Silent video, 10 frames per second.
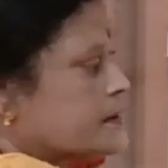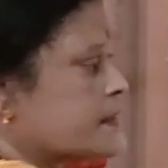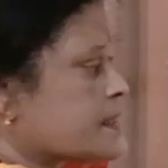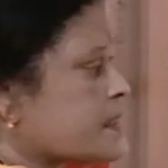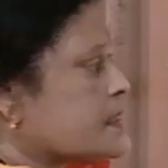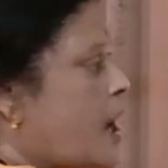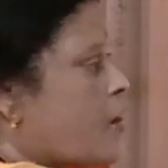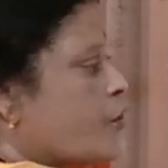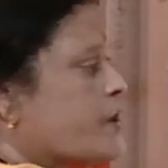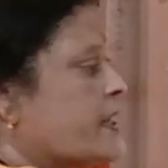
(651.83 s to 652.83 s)
This is
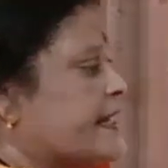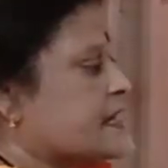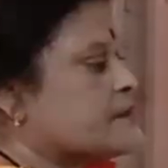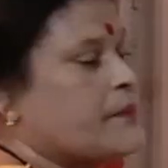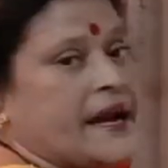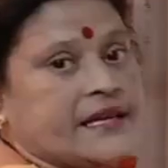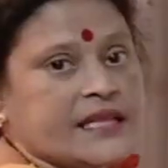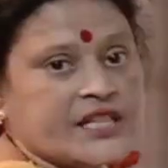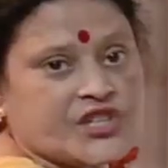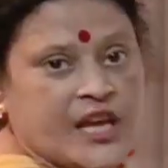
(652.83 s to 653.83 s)
how only it is bent,
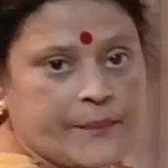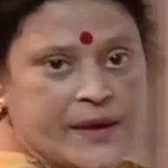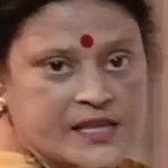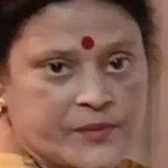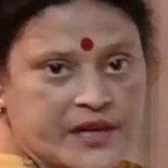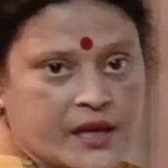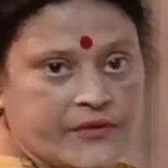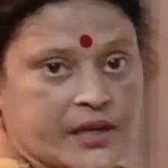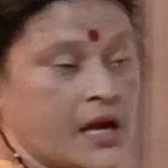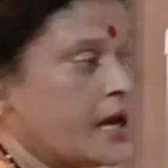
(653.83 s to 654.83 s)
the shape has been
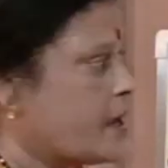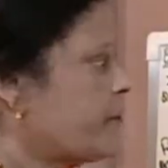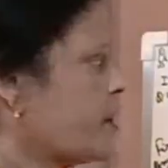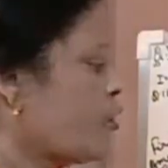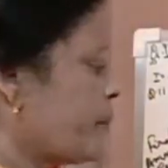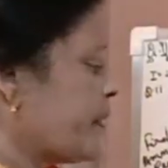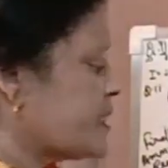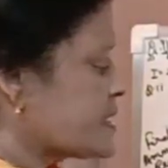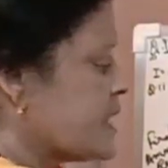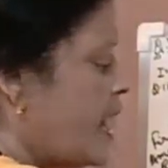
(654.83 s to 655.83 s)
given. If I open
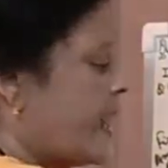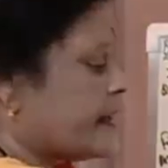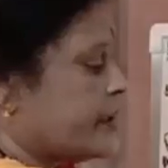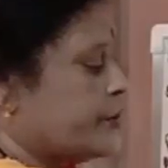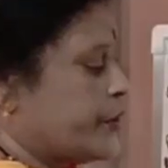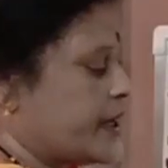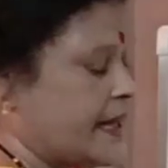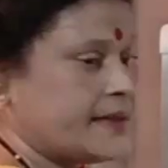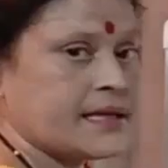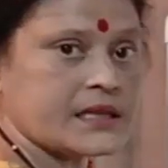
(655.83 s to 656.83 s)
this, I can do it
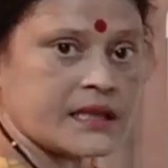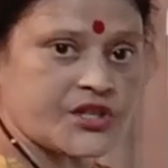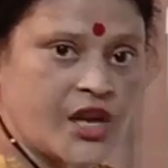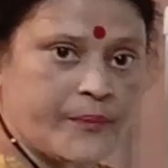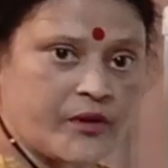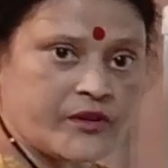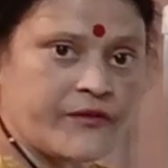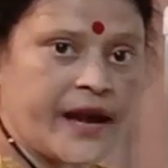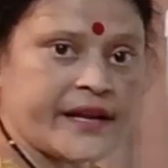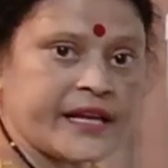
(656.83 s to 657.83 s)
like this. The shape of the
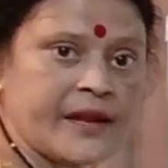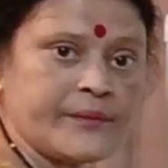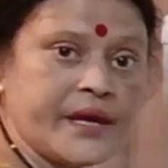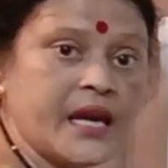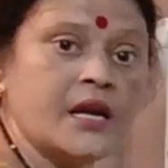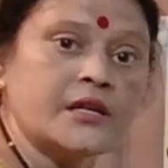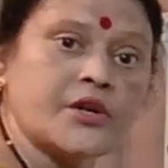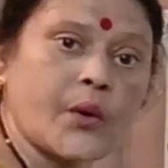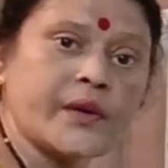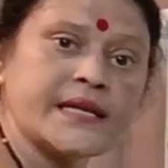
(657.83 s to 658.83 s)
wire can be
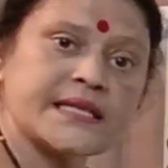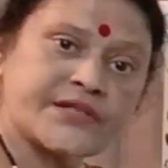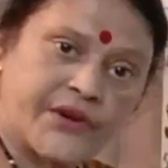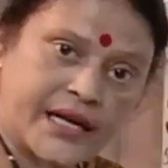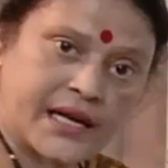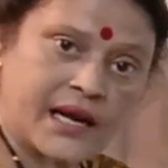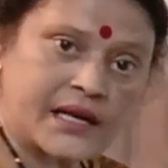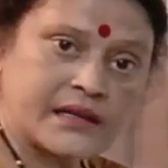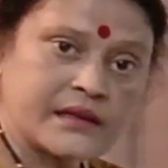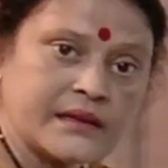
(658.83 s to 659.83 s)
drawn in straight
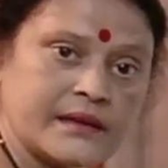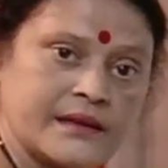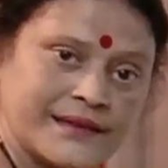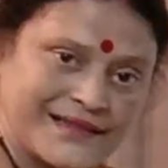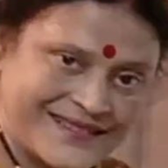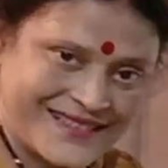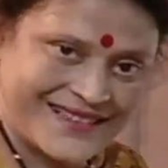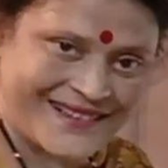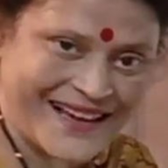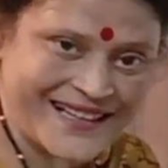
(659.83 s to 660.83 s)
line.
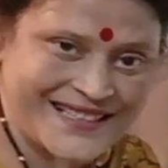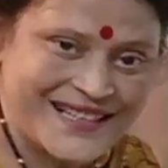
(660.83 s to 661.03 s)
Right?